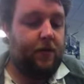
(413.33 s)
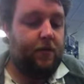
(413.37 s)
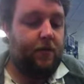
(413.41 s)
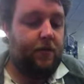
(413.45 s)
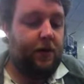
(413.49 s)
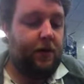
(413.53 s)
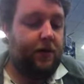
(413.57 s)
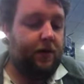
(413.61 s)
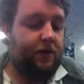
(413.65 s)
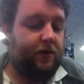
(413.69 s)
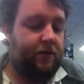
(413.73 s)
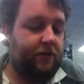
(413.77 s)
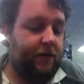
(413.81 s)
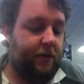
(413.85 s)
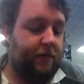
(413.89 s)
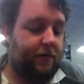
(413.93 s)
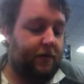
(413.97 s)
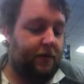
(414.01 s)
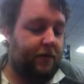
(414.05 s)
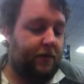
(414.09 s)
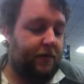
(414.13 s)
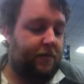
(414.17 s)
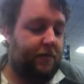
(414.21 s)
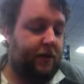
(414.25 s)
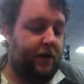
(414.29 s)
When you're
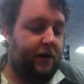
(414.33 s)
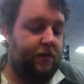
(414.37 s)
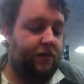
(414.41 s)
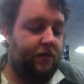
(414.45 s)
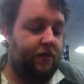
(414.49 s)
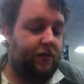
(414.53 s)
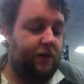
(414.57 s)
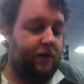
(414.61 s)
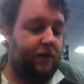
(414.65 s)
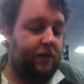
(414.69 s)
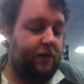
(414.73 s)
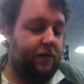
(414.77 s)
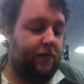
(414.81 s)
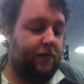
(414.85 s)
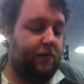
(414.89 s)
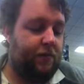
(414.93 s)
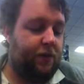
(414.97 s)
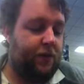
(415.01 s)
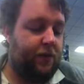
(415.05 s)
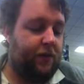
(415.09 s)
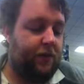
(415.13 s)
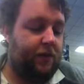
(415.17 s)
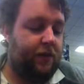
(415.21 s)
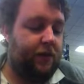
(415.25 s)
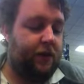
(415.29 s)
assembling them, make sure
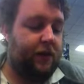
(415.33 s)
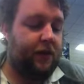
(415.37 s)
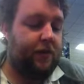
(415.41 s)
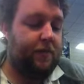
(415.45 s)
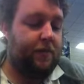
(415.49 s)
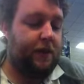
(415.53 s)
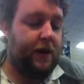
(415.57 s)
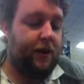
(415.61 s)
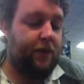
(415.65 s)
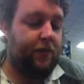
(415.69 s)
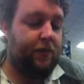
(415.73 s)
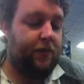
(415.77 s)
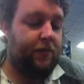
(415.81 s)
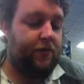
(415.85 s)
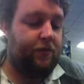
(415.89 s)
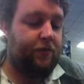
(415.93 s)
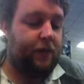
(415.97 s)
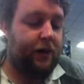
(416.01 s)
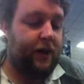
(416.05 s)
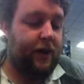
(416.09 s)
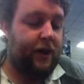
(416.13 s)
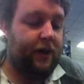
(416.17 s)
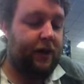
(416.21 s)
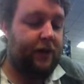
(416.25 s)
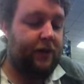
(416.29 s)
you think about which
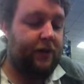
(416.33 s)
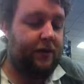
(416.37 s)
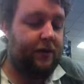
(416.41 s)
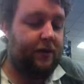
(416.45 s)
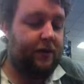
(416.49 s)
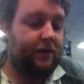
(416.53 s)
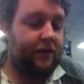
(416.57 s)
way